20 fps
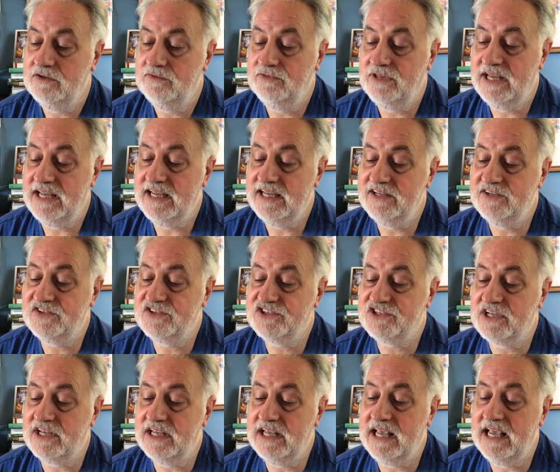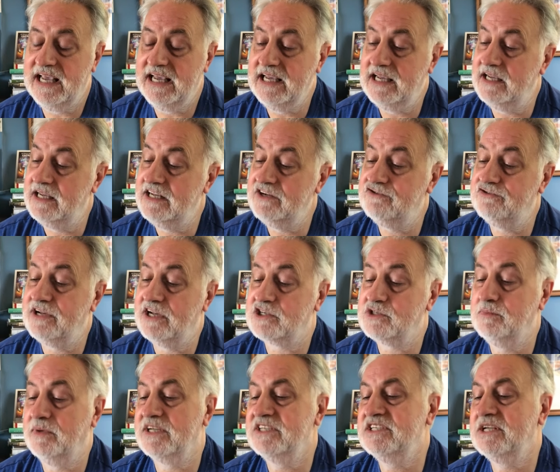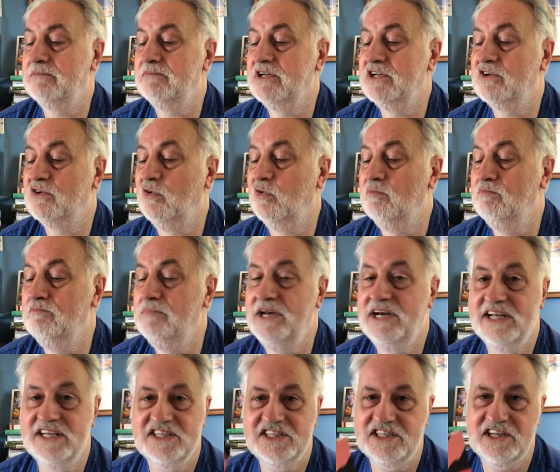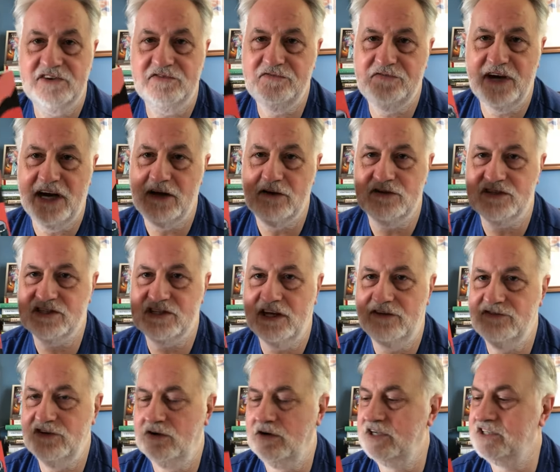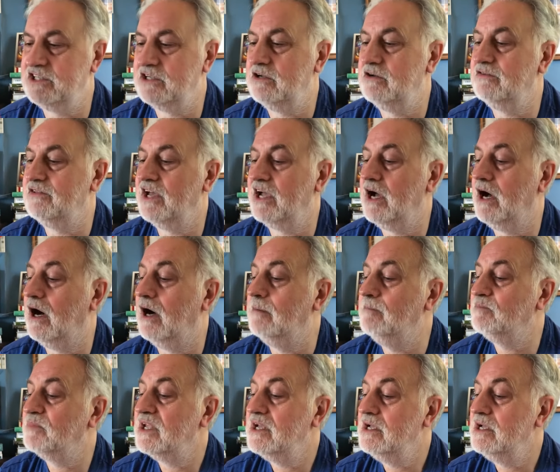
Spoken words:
there's a introduction by somebody called Minister Faust. I've no idea who they are.